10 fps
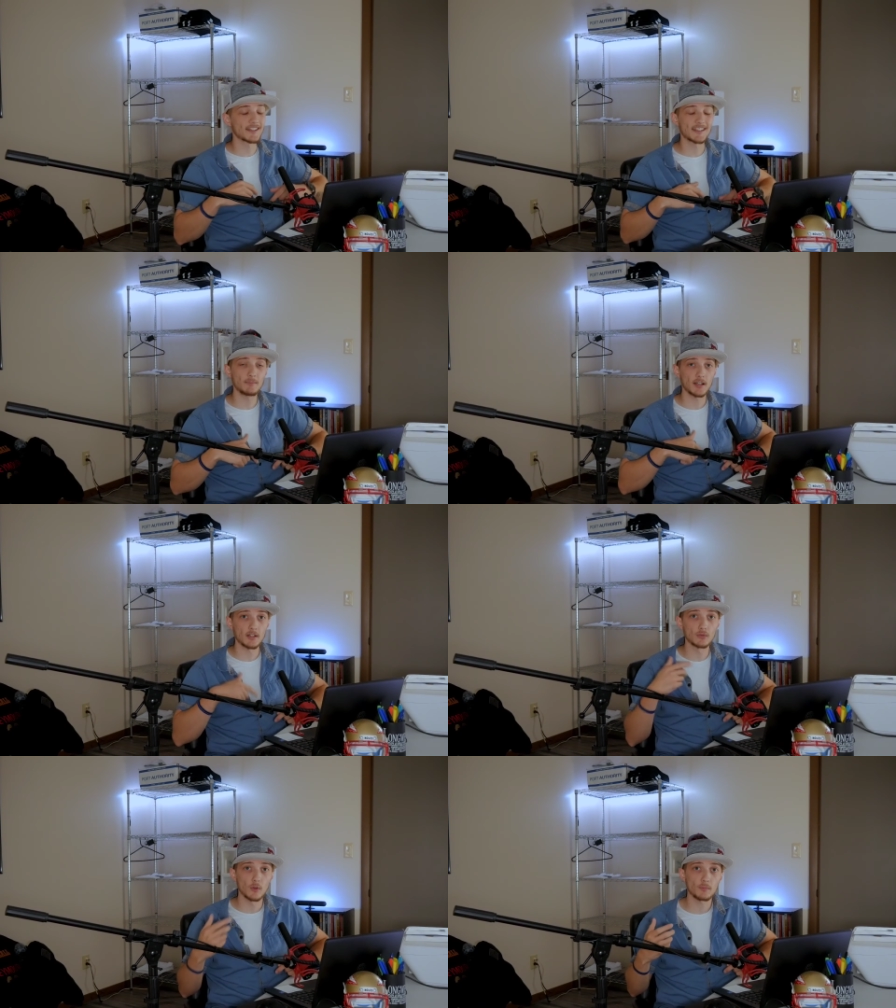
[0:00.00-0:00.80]
you could see my
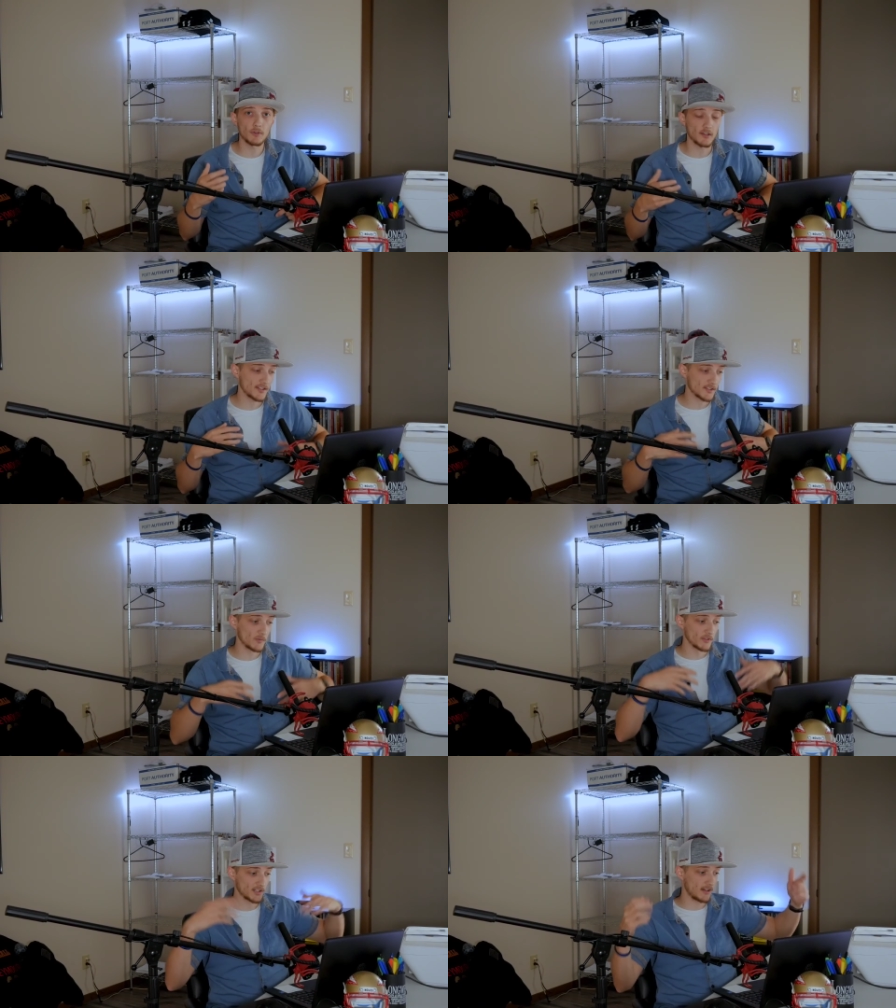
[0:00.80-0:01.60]
growth process
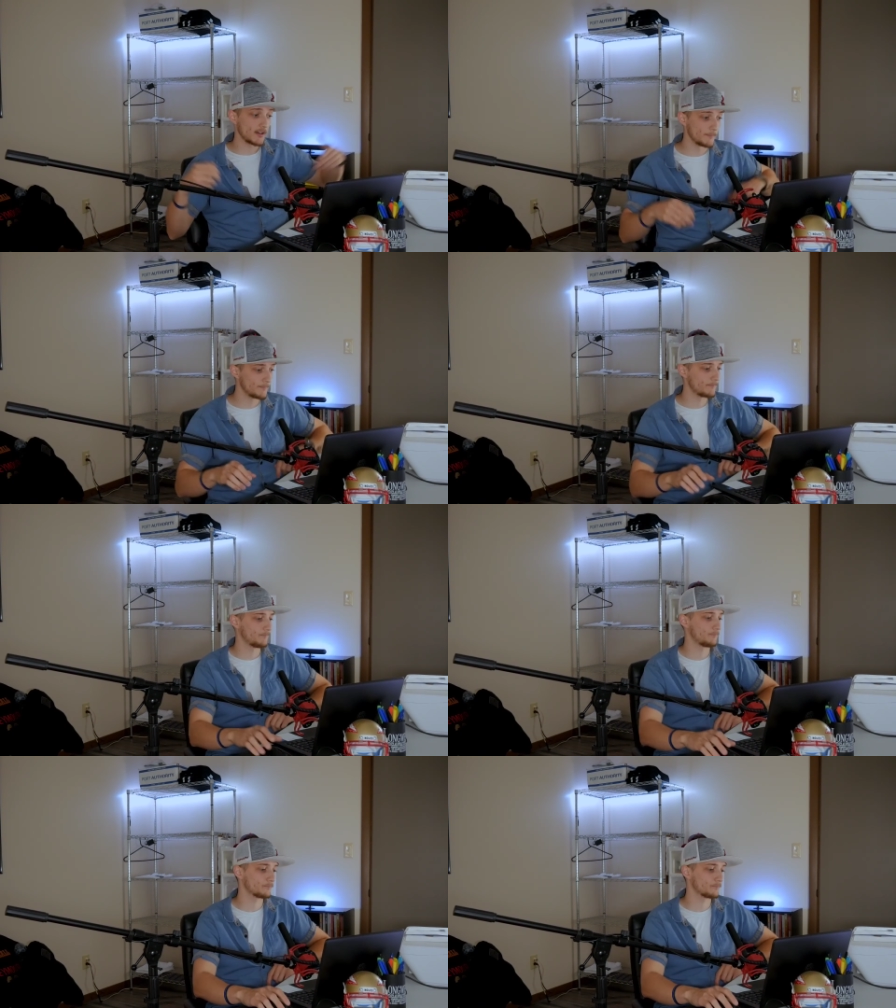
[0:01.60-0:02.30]
over time.